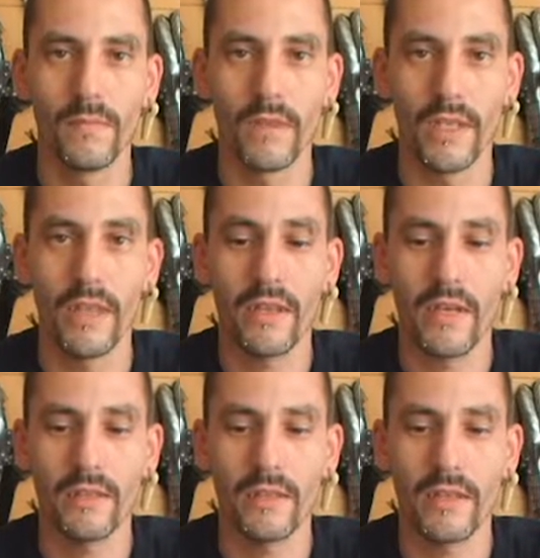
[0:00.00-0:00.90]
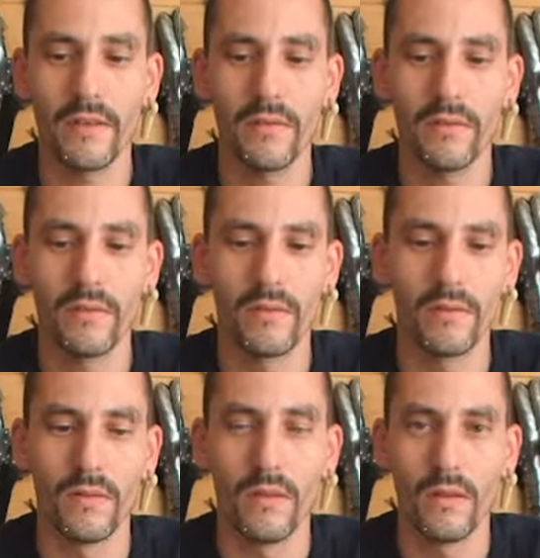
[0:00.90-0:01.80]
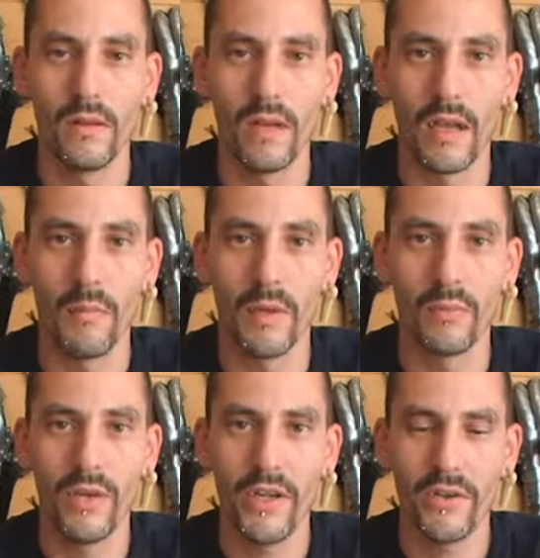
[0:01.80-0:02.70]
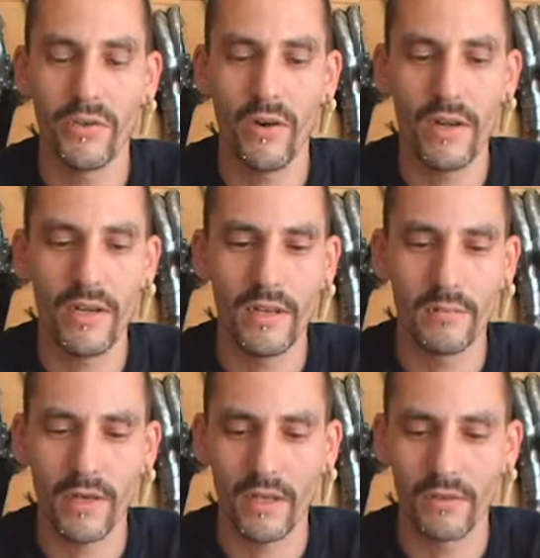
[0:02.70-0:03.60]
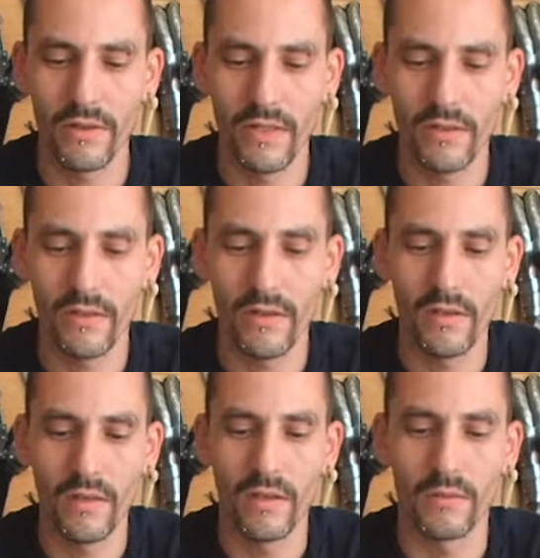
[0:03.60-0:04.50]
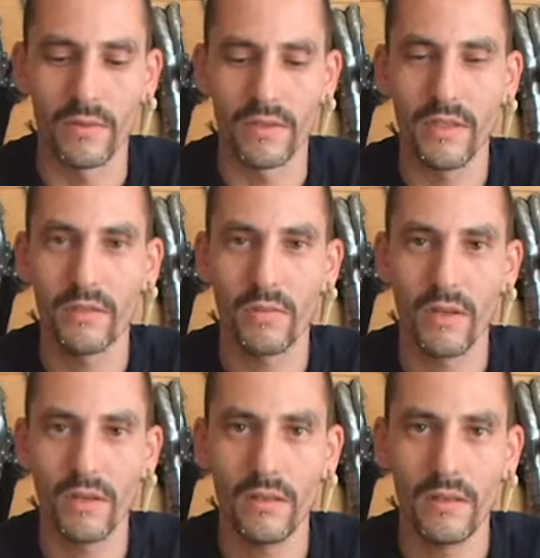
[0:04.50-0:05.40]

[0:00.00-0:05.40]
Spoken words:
Another nice knife I made pretty early in my career was this one.